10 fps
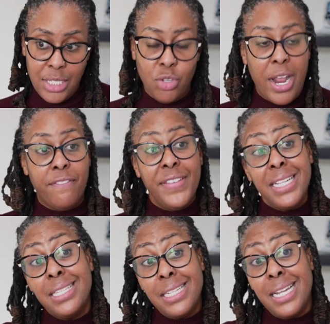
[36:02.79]
So now
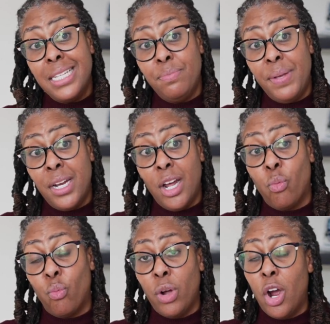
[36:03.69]
fencing has been
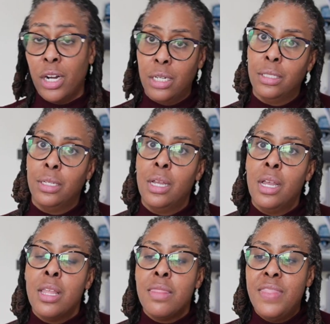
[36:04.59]

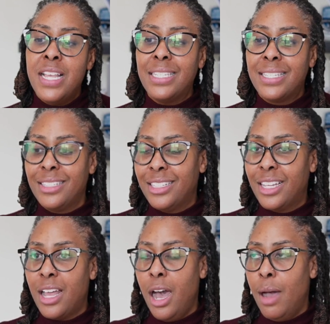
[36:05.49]
this
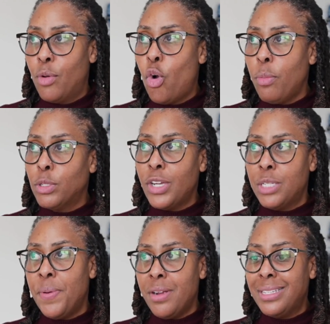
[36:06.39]
Corporate
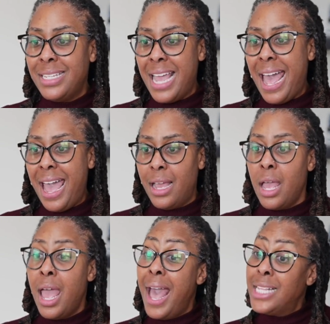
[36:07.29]
Transparency Act
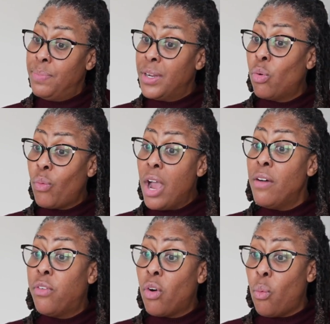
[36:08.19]
has been
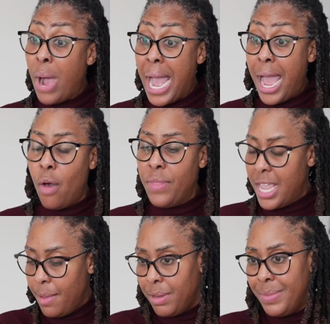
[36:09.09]
around for a while. The
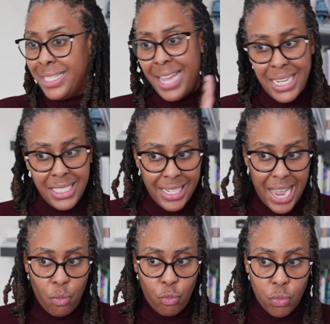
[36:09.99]
implementation
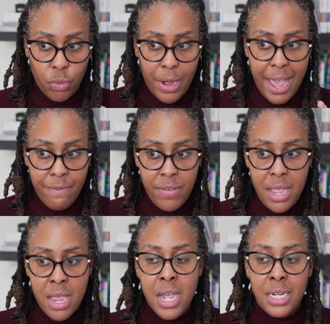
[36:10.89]
got real
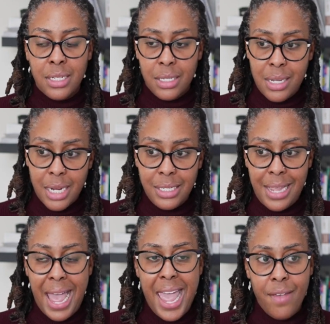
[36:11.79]
heavy. The
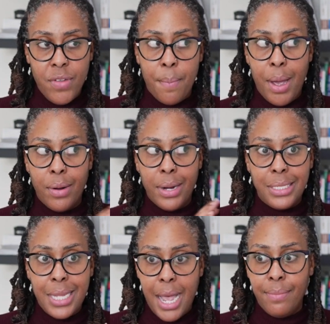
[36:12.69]
discussions got heavy about
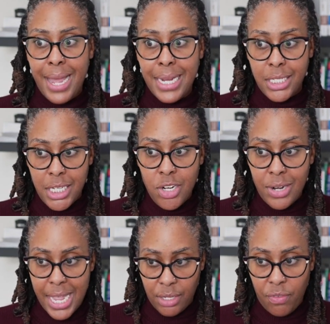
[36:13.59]
this time last
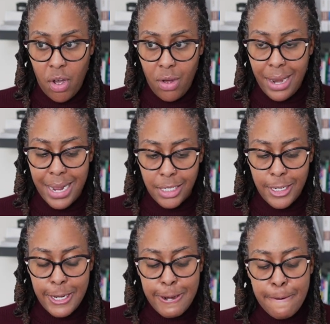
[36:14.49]
fall last
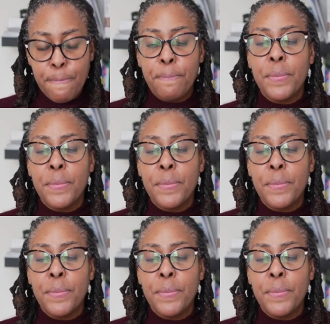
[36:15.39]
year.